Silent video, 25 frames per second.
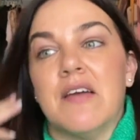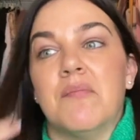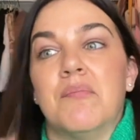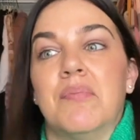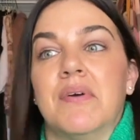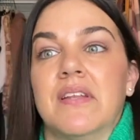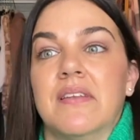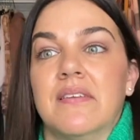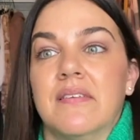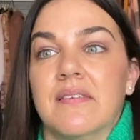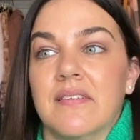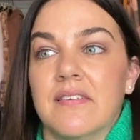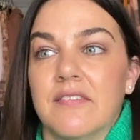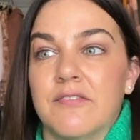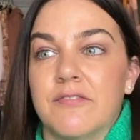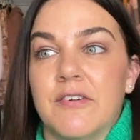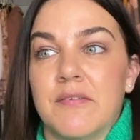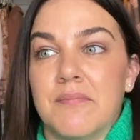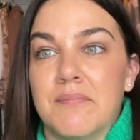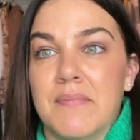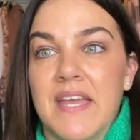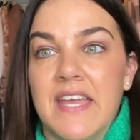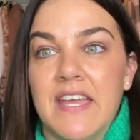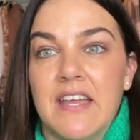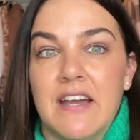but for
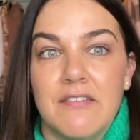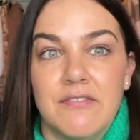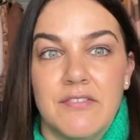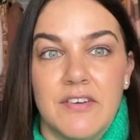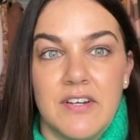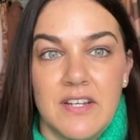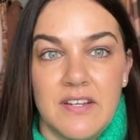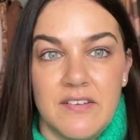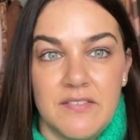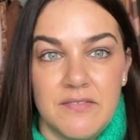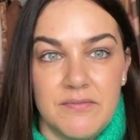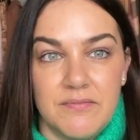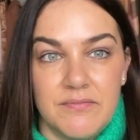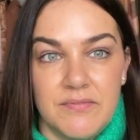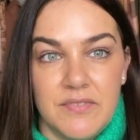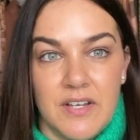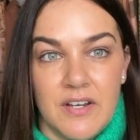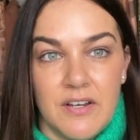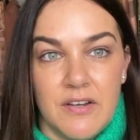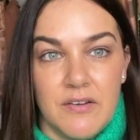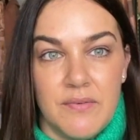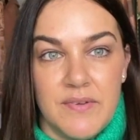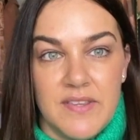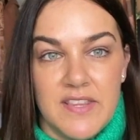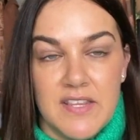me, I've got to
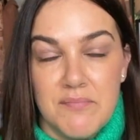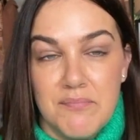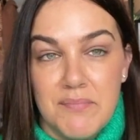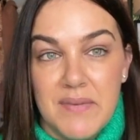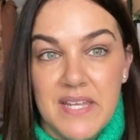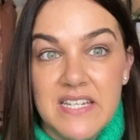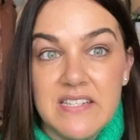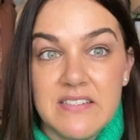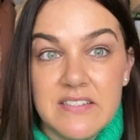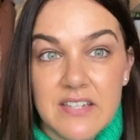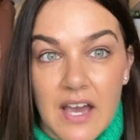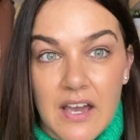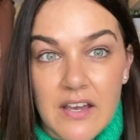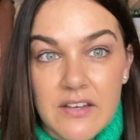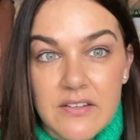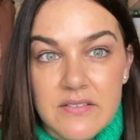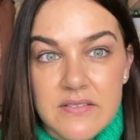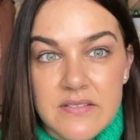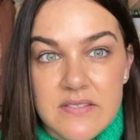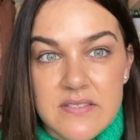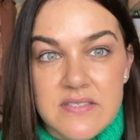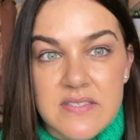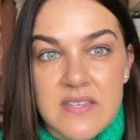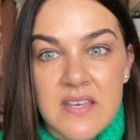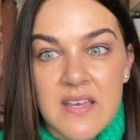go with the
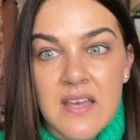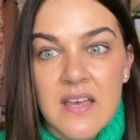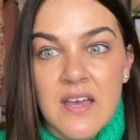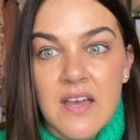mid-tones